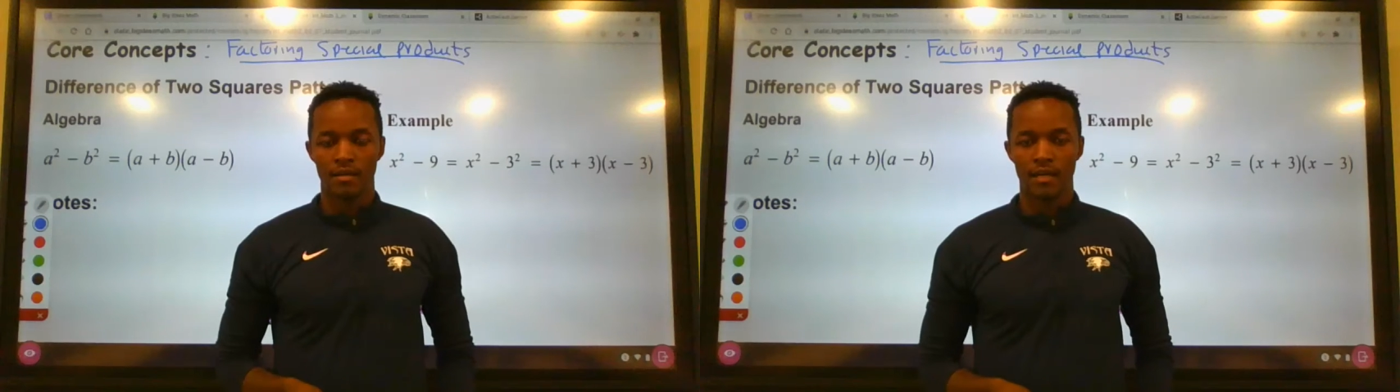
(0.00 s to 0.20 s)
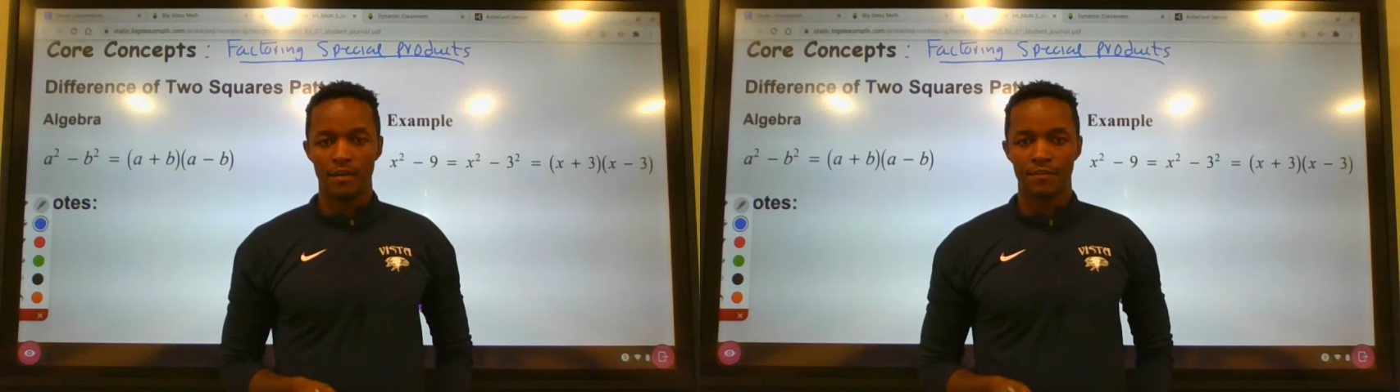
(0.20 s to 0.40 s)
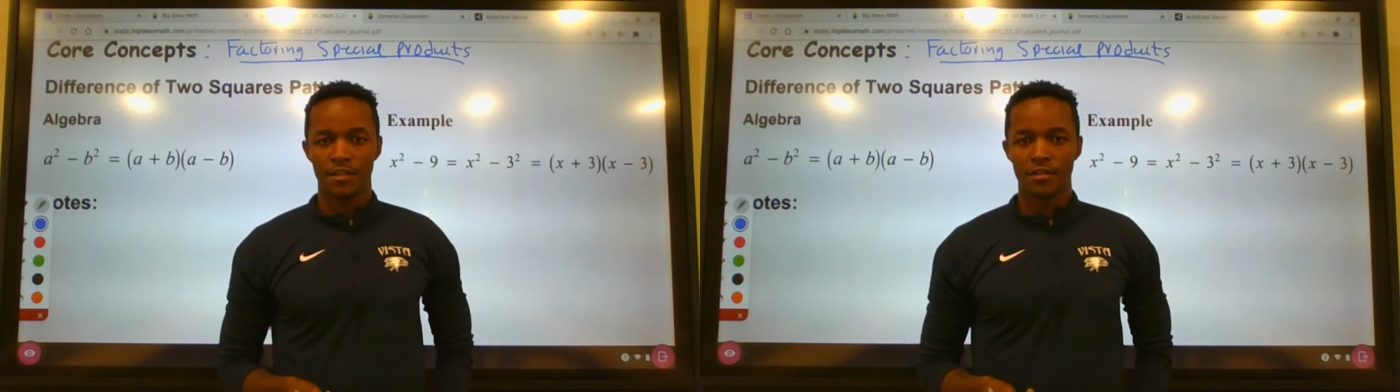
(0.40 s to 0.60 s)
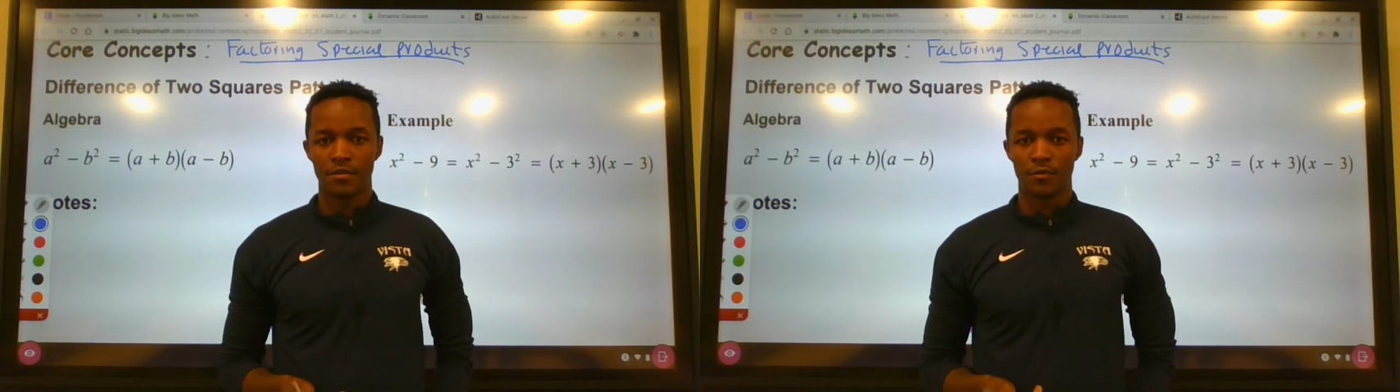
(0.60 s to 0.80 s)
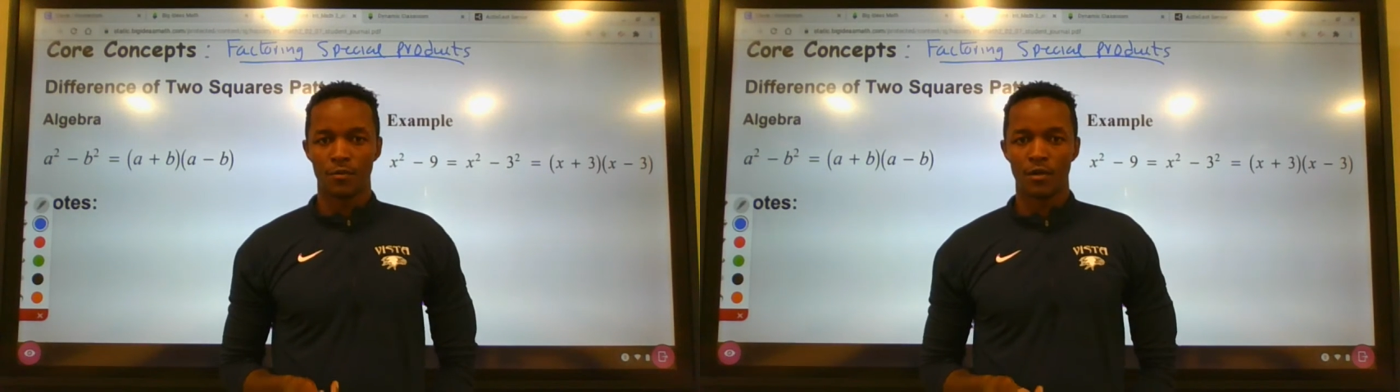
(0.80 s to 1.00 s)
Good
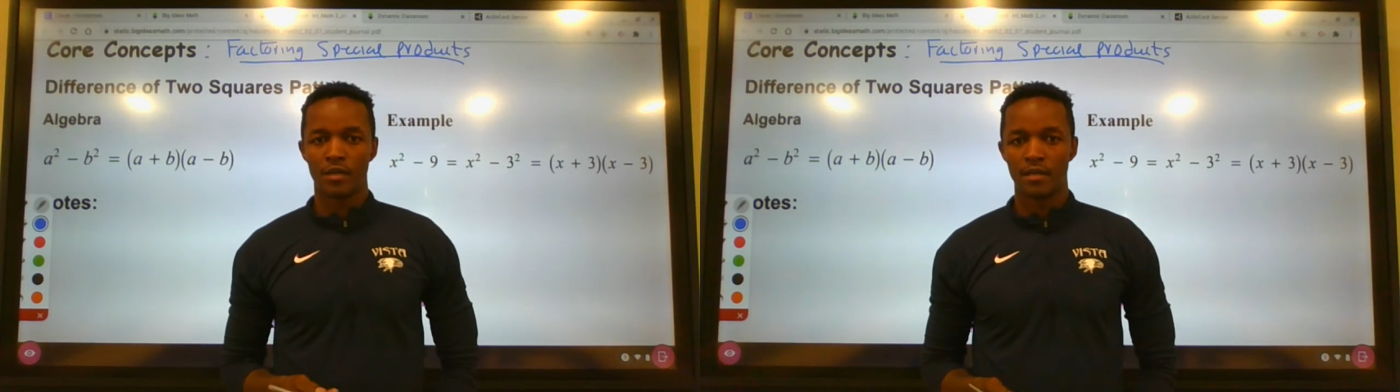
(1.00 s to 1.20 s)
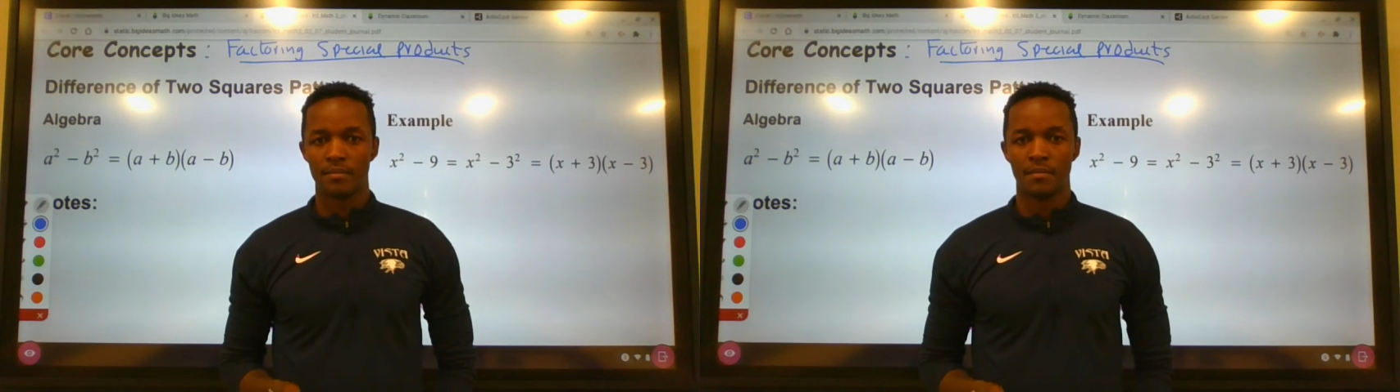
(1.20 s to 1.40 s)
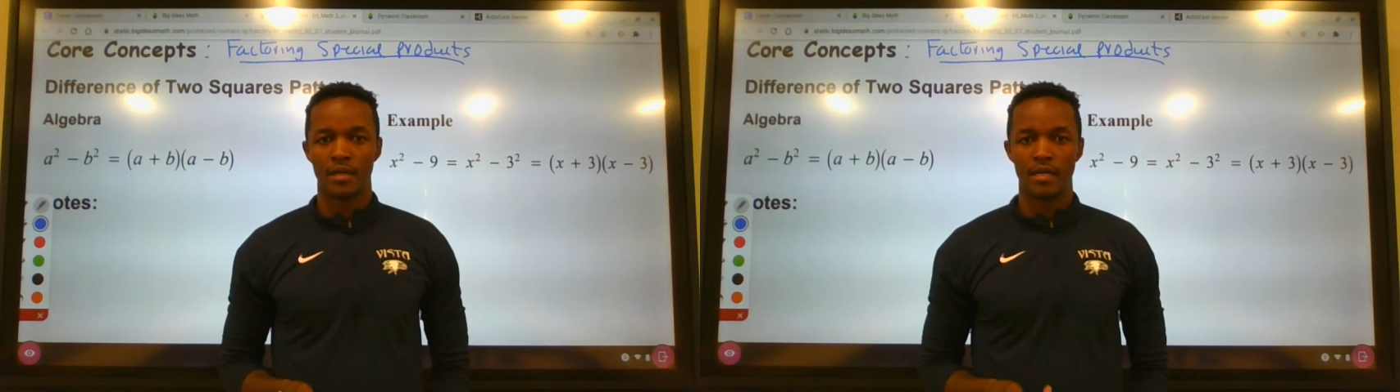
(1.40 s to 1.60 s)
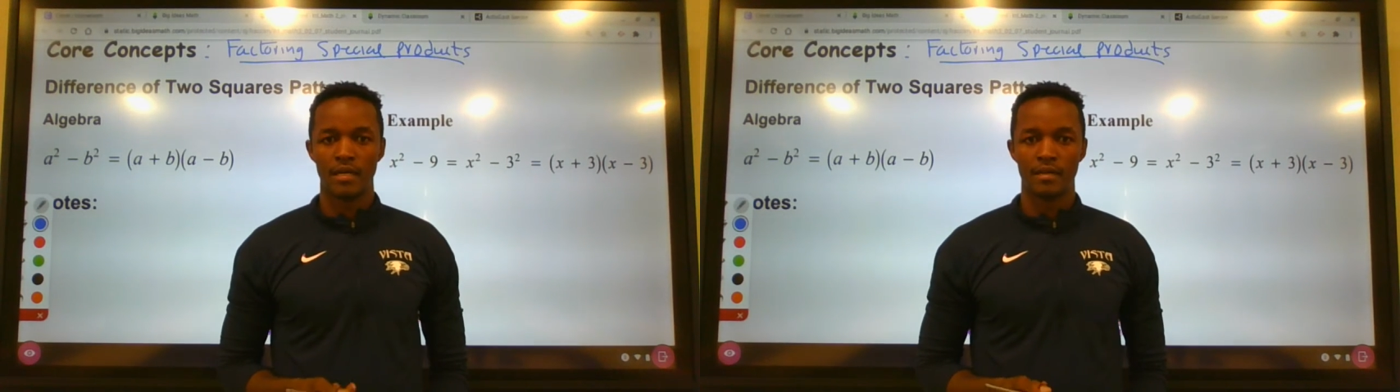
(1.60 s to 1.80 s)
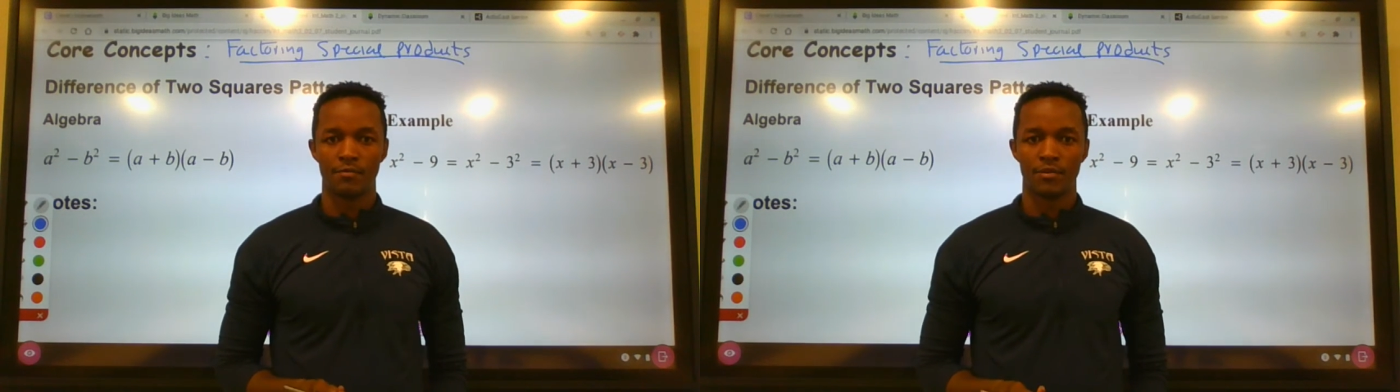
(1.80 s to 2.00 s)
afternoon. Welcome.
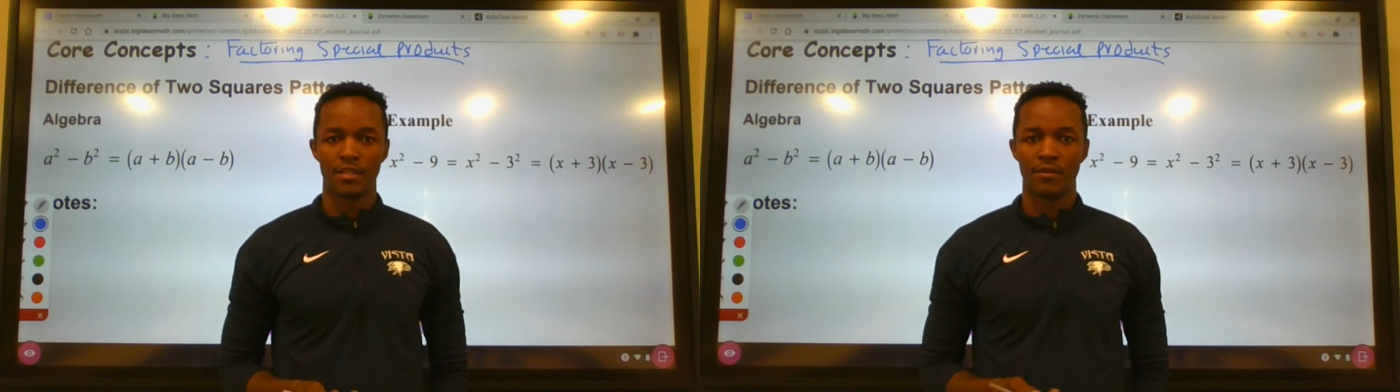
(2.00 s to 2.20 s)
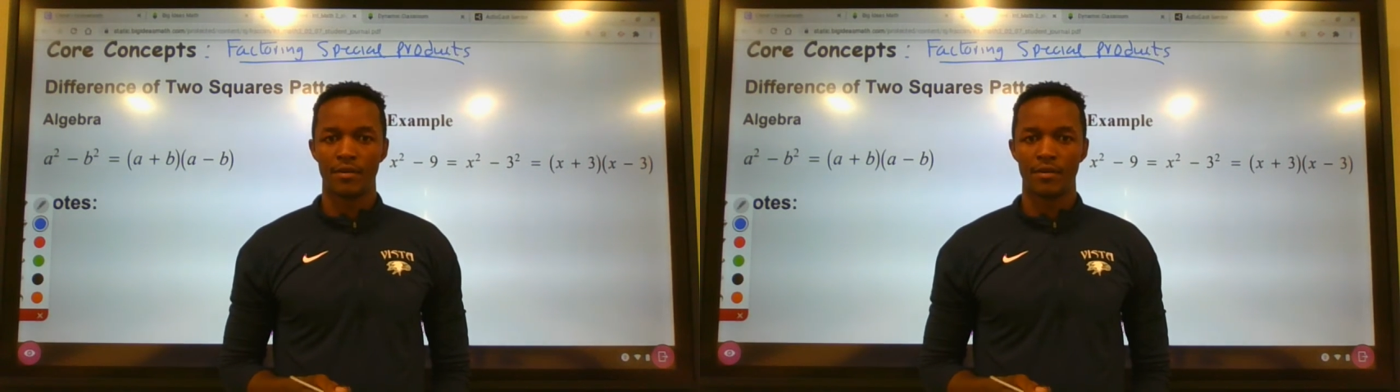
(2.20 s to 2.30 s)
Today